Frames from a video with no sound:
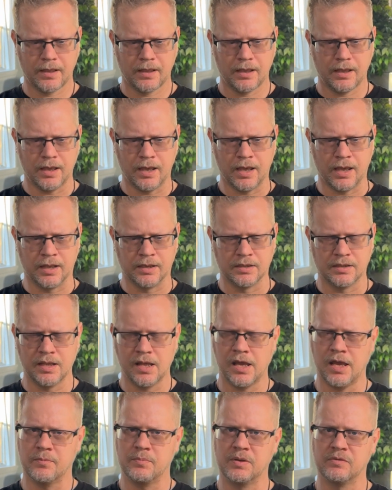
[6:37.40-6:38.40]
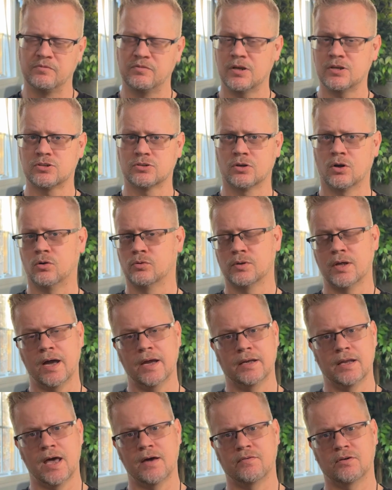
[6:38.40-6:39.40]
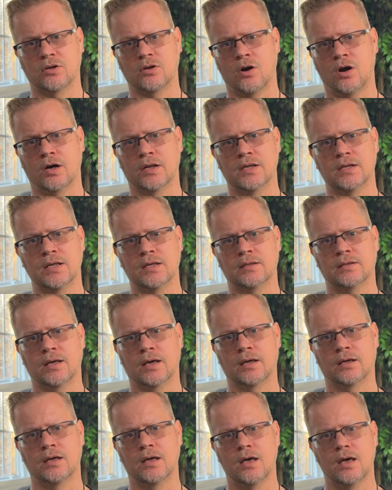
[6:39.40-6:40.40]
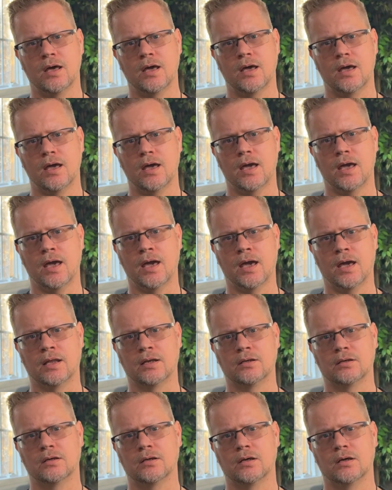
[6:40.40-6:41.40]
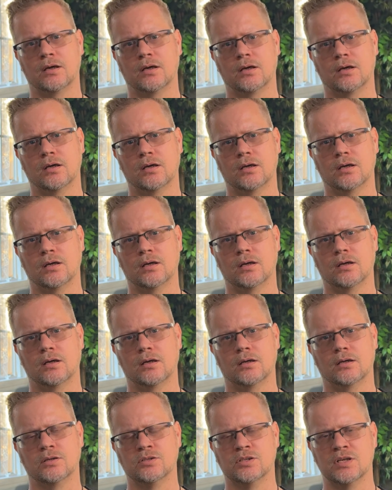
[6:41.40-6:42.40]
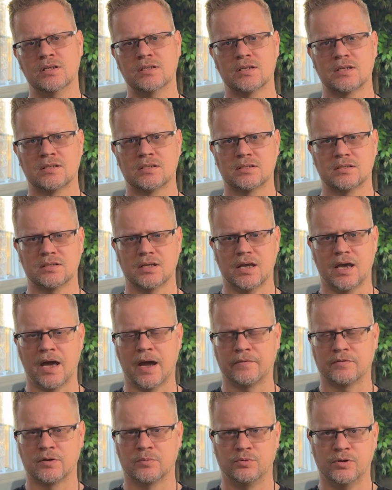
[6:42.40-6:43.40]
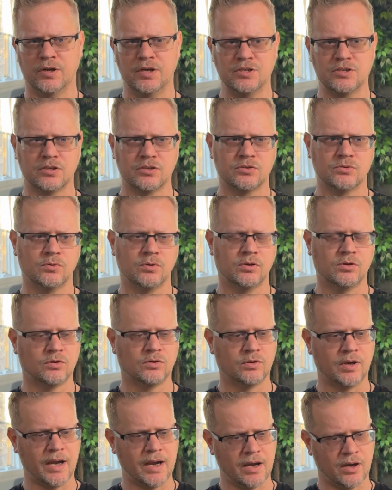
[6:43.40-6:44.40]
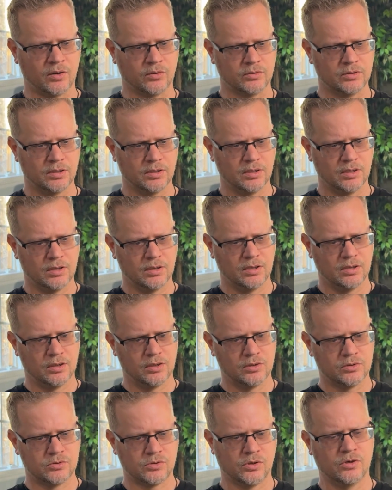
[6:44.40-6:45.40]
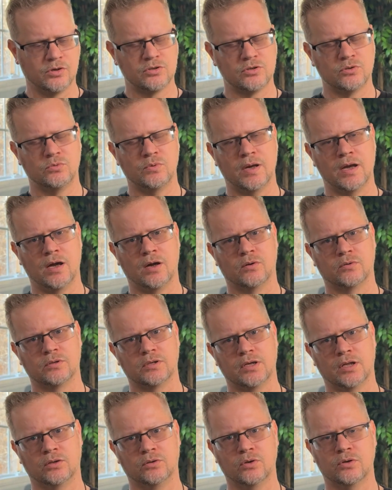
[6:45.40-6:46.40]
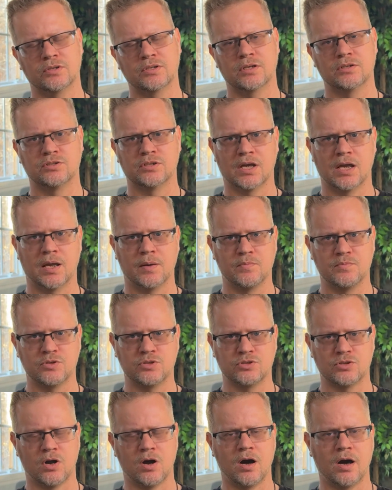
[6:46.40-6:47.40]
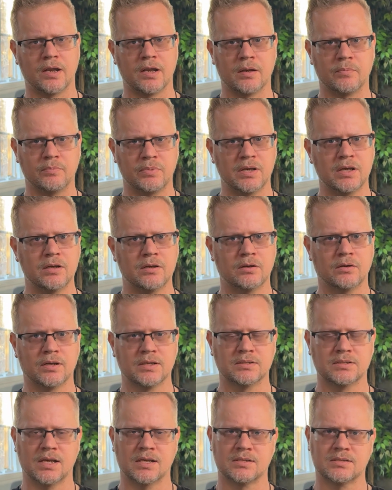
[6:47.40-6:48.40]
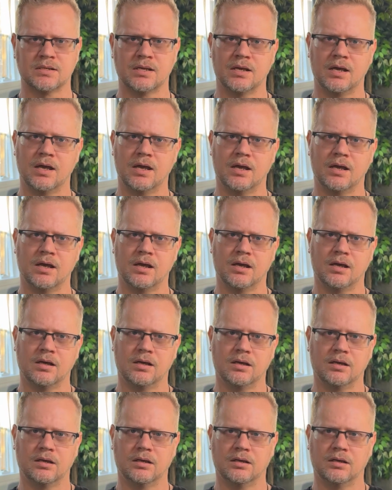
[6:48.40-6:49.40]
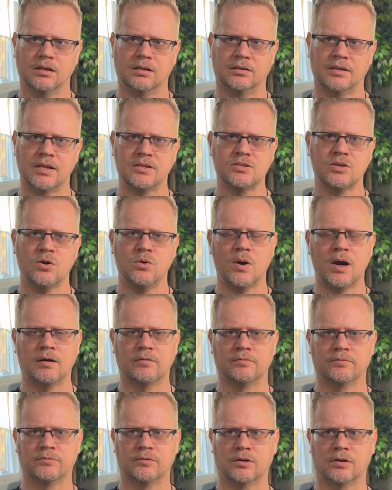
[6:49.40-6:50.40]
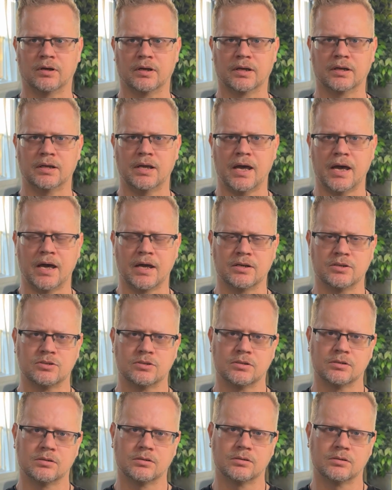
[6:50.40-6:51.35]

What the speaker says: And they had been fishing all night and haven't caught anything. And Jesus, after preaching to a crowd, turns around and looks at James, John, and Peter and says, "Let's go out for a catch."